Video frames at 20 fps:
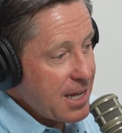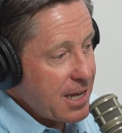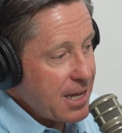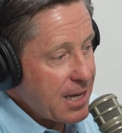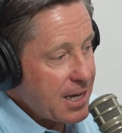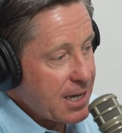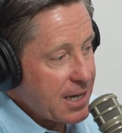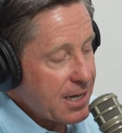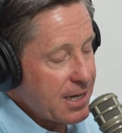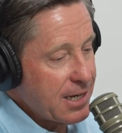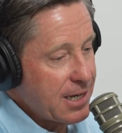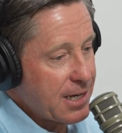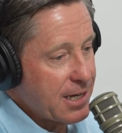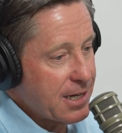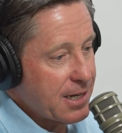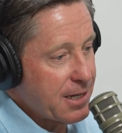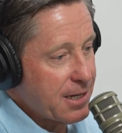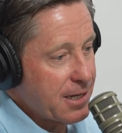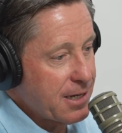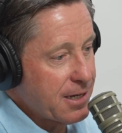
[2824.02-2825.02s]
And
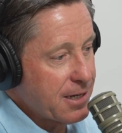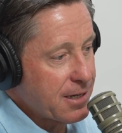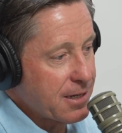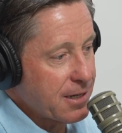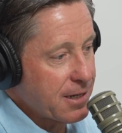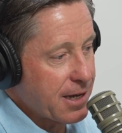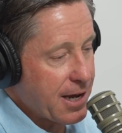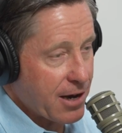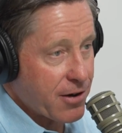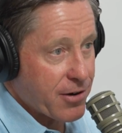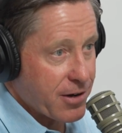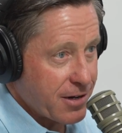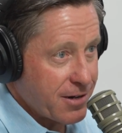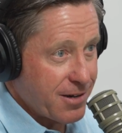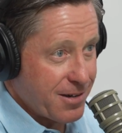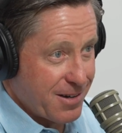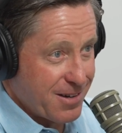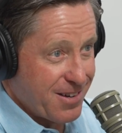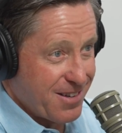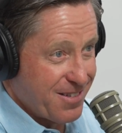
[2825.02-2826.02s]

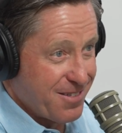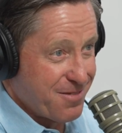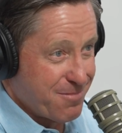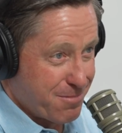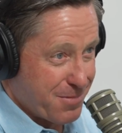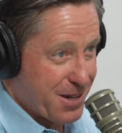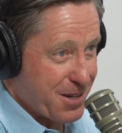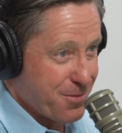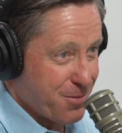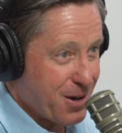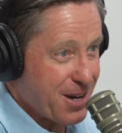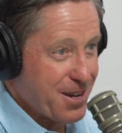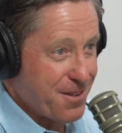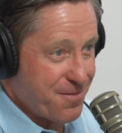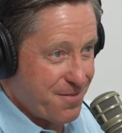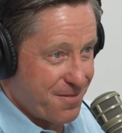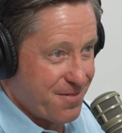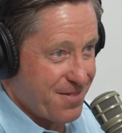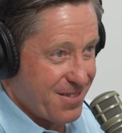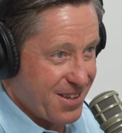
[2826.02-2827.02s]
Karen, my
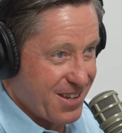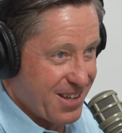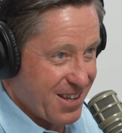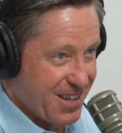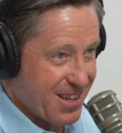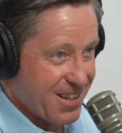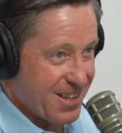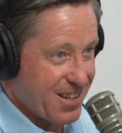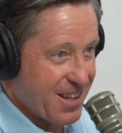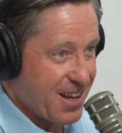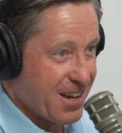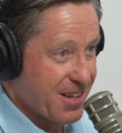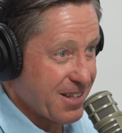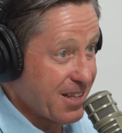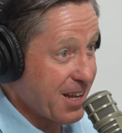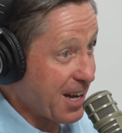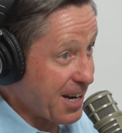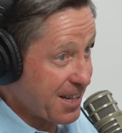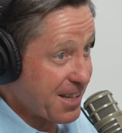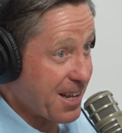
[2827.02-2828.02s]
wife,
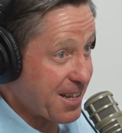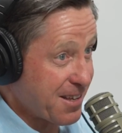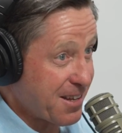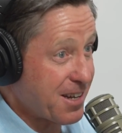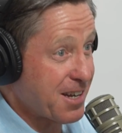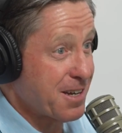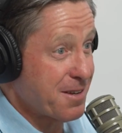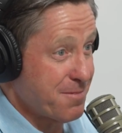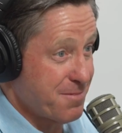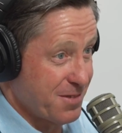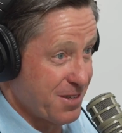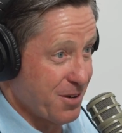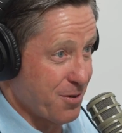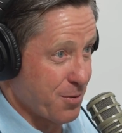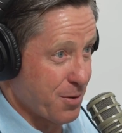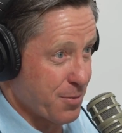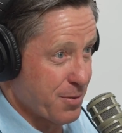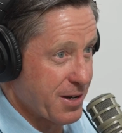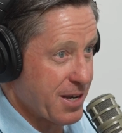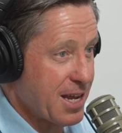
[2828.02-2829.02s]
not at that time,
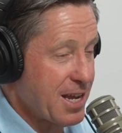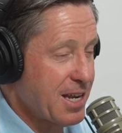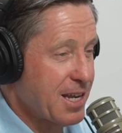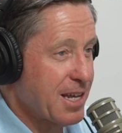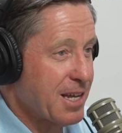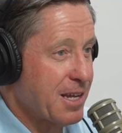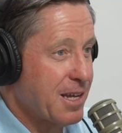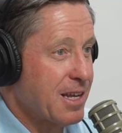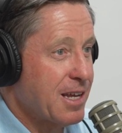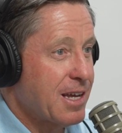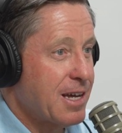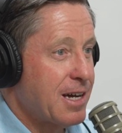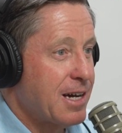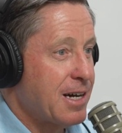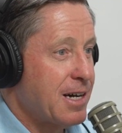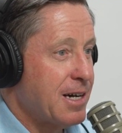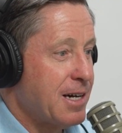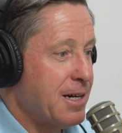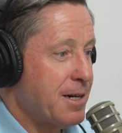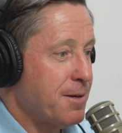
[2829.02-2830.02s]
we were dating.
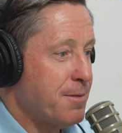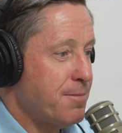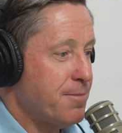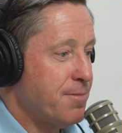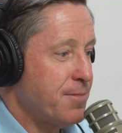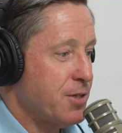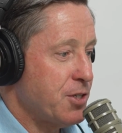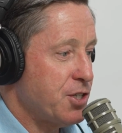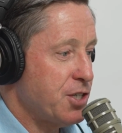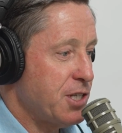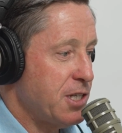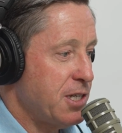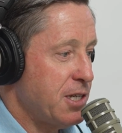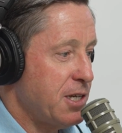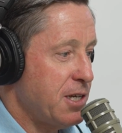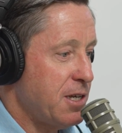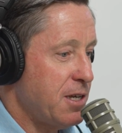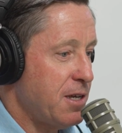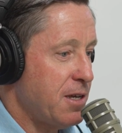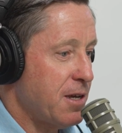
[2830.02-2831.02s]

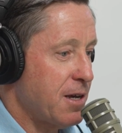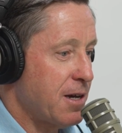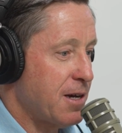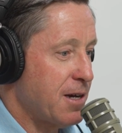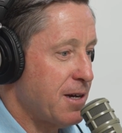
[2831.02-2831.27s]
She